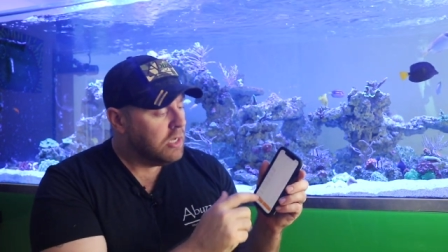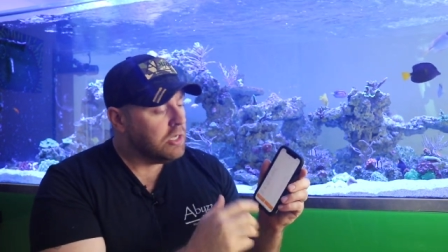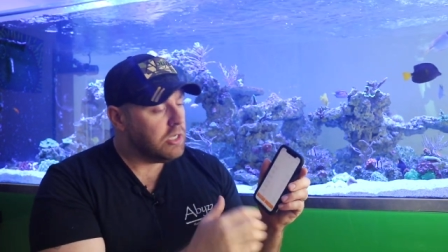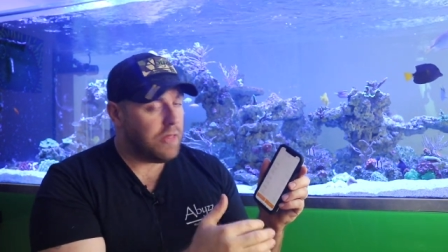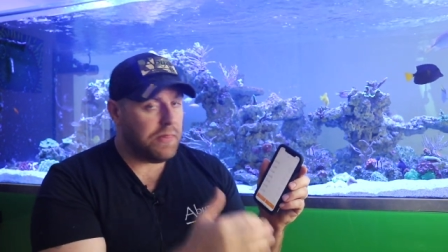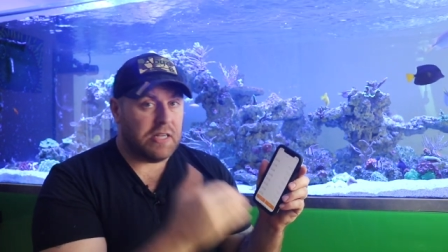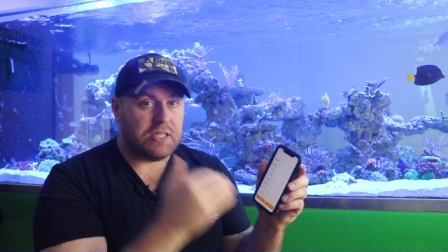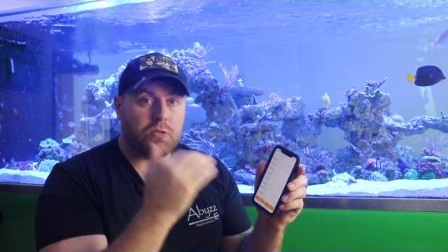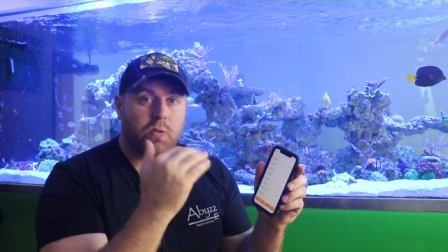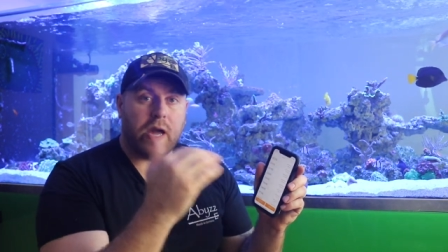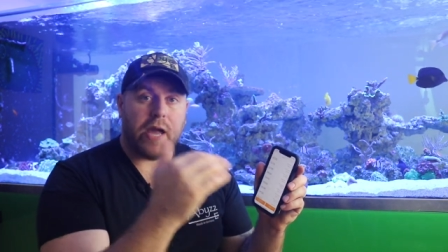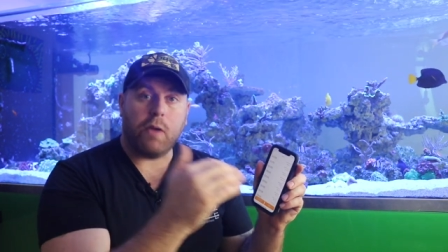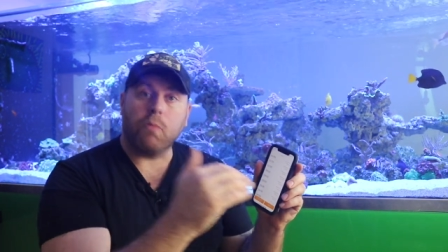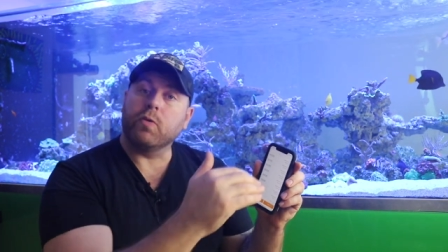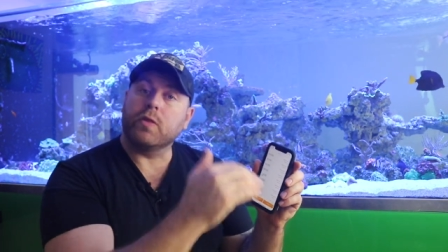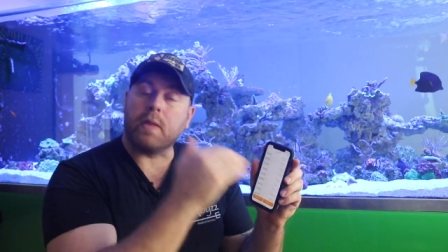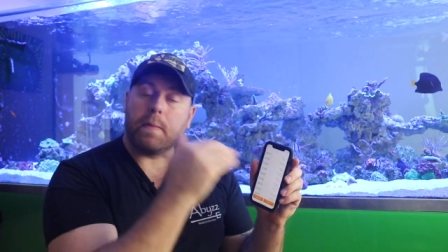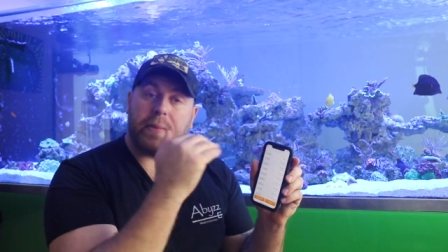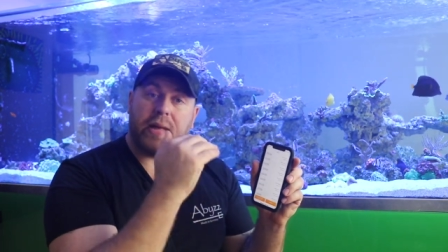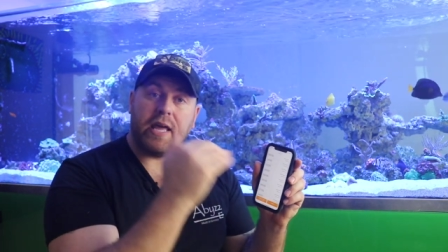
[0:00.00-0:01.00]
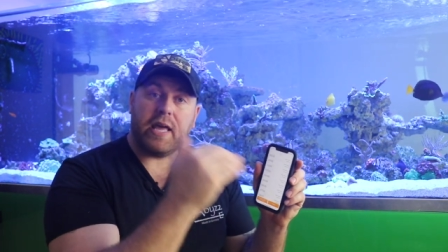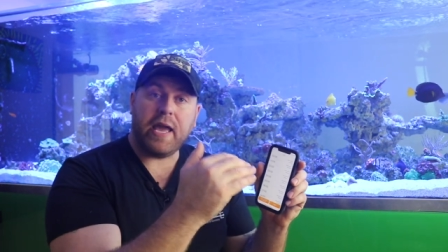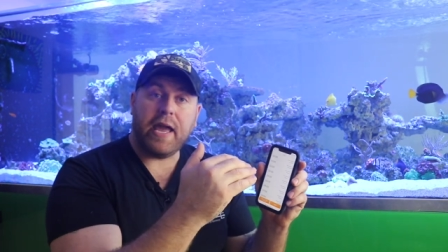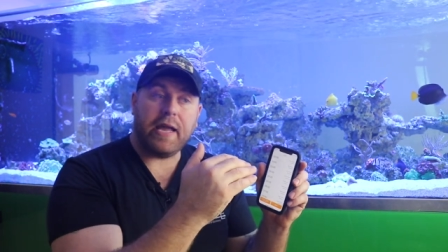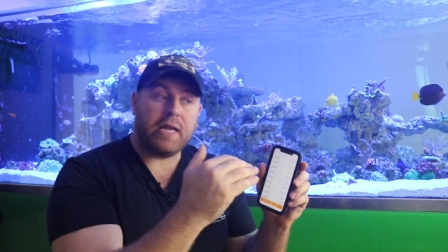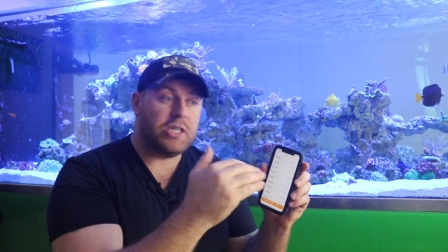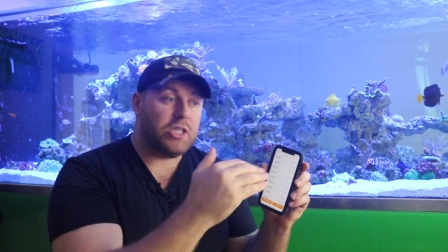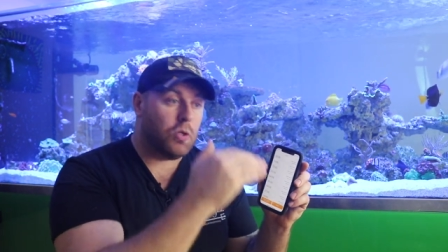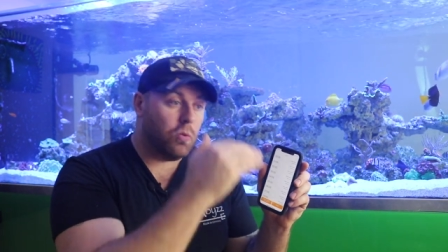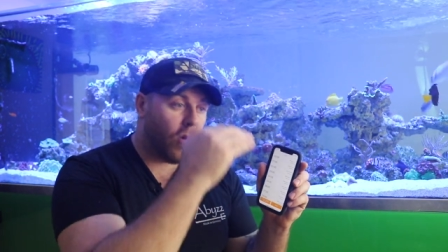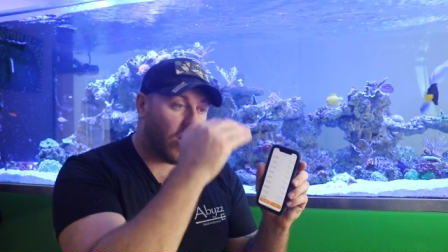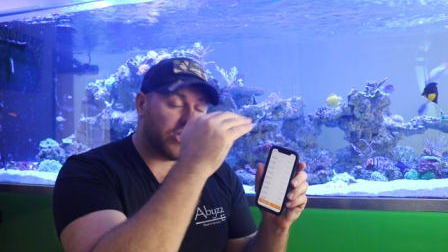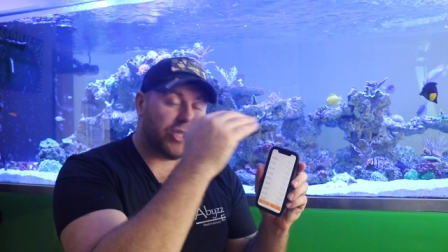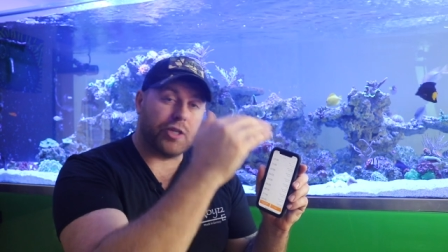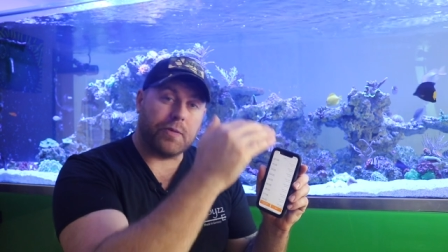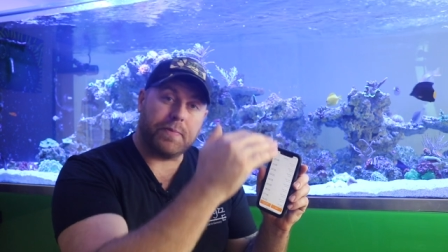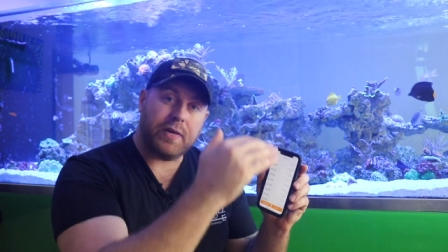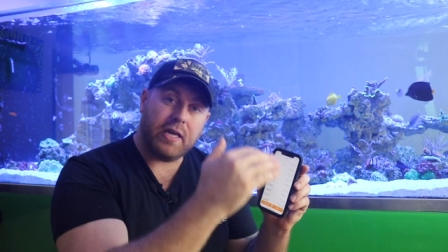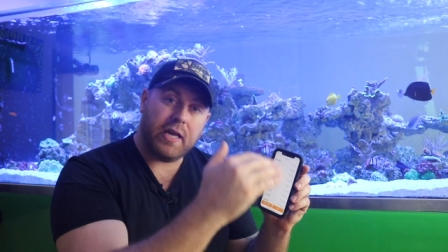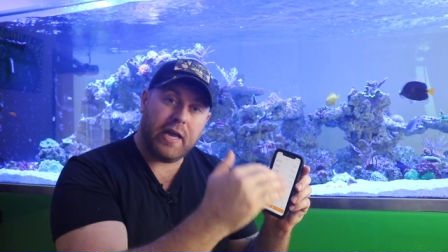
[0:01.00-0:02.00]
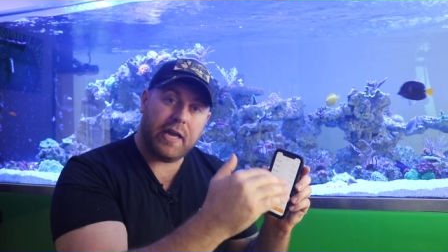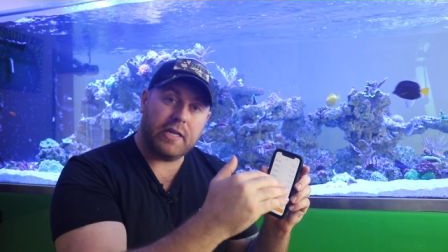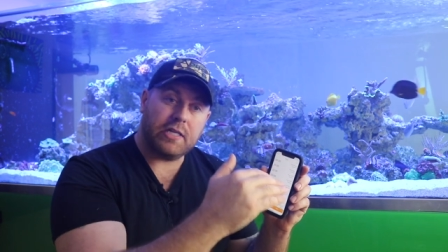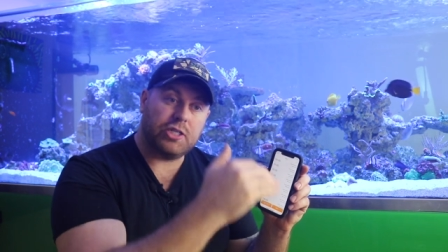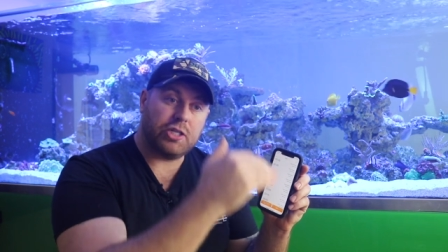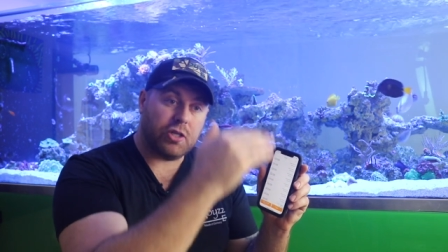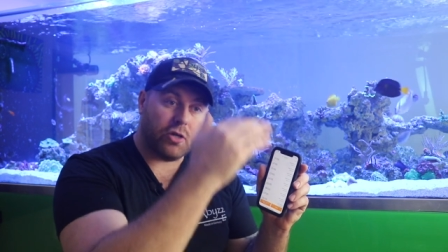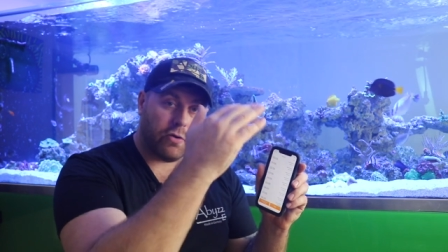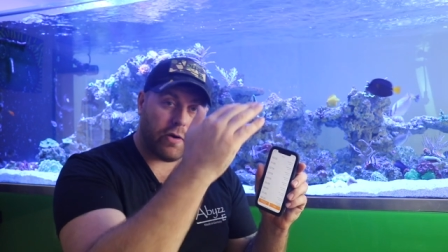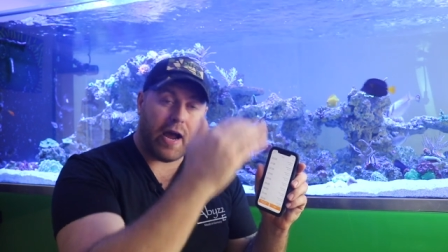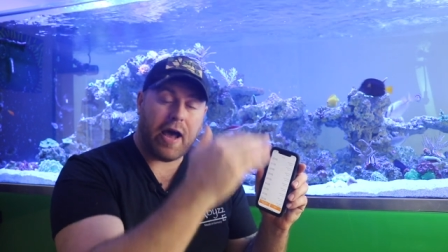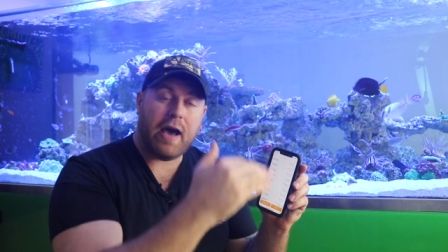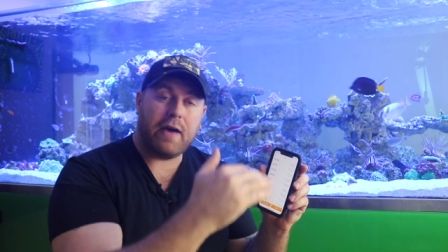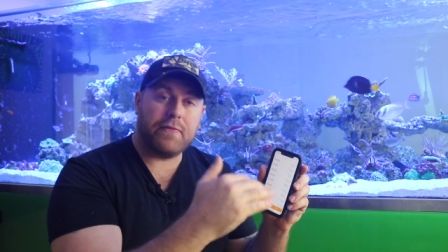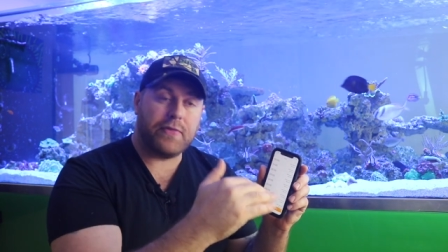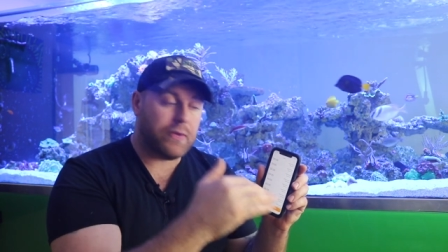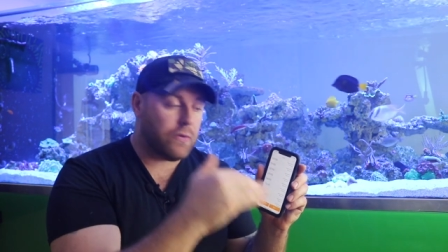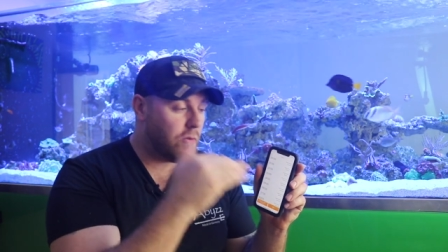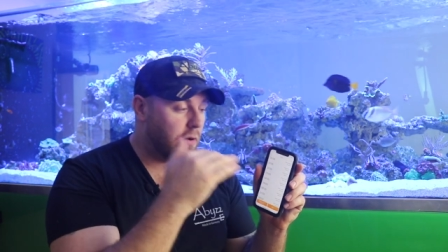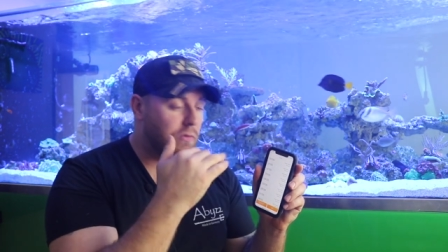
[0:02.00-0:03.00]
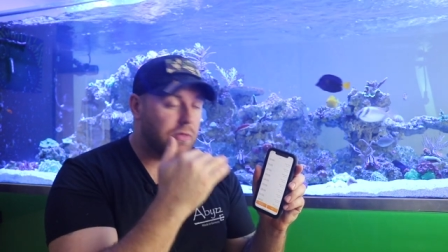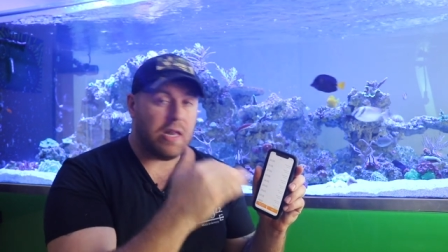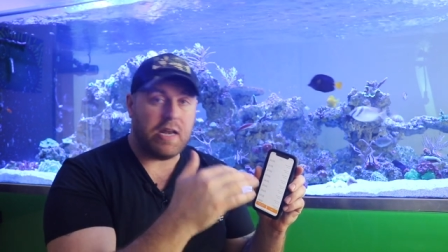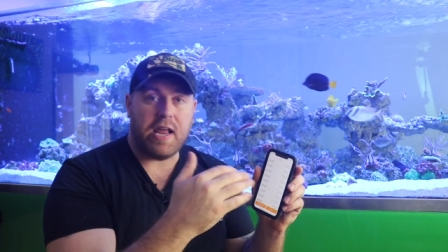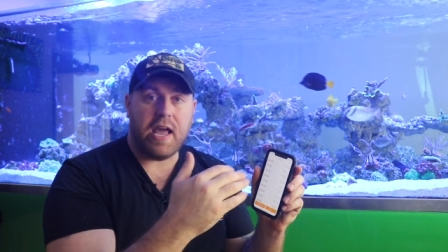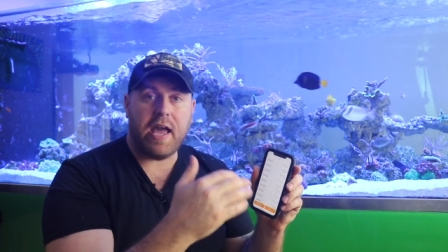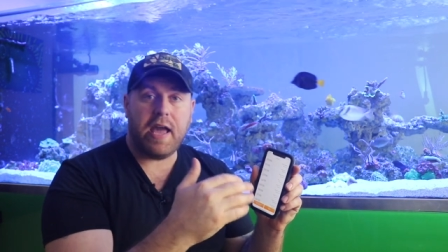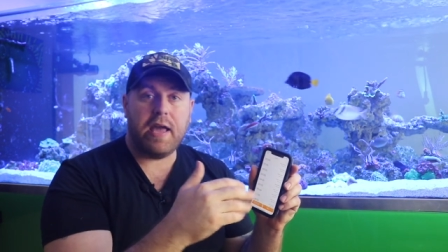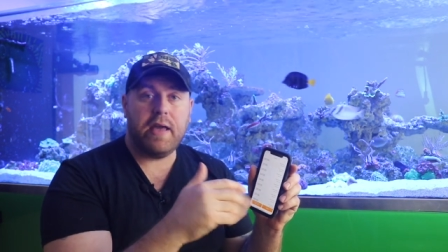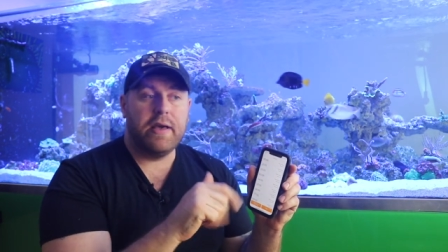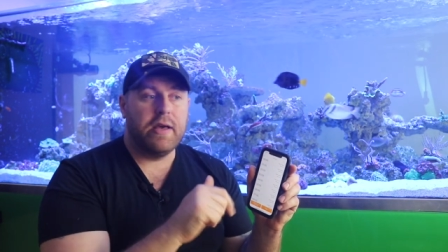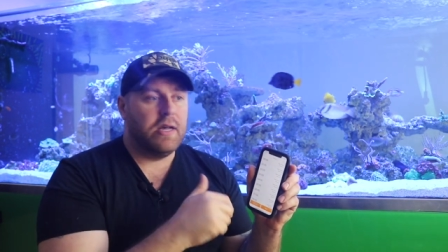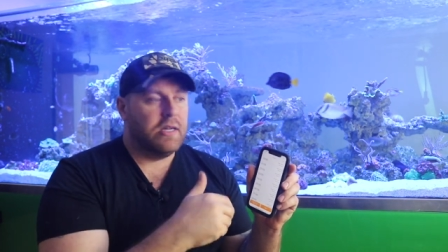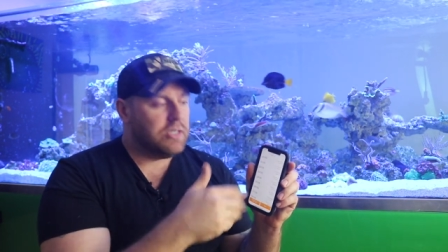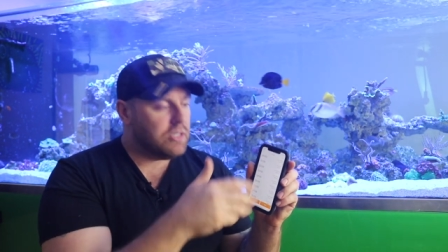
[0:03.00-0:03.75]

and this way with the pH you watch your pH graph throughout the day